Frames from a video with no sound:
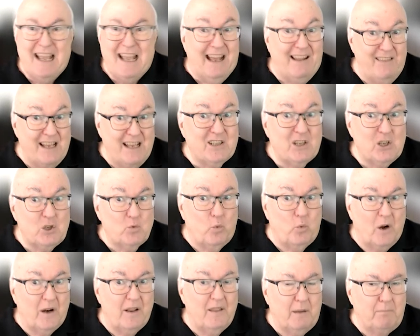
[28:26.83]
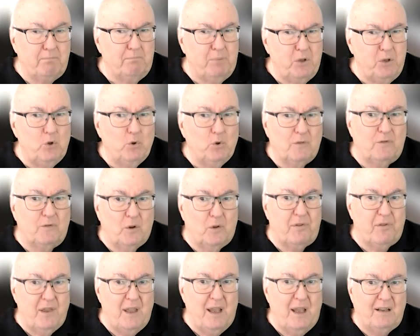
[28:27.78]
And this is one of the
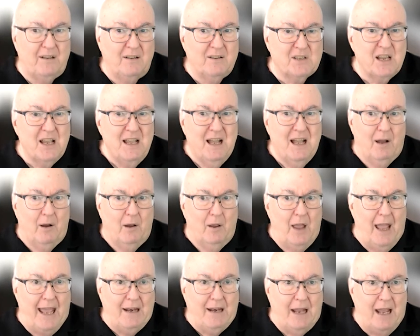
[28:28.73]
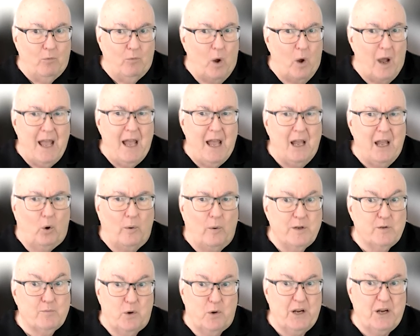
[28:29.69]
beautiful things, and why I
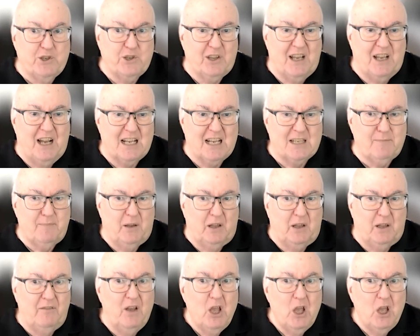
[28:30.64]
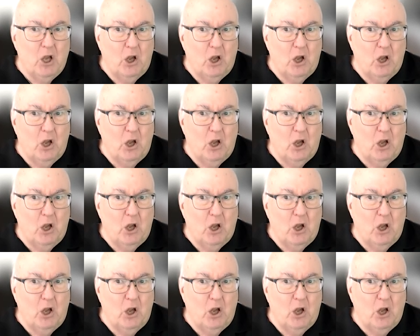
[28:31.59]
always preach the gospel of,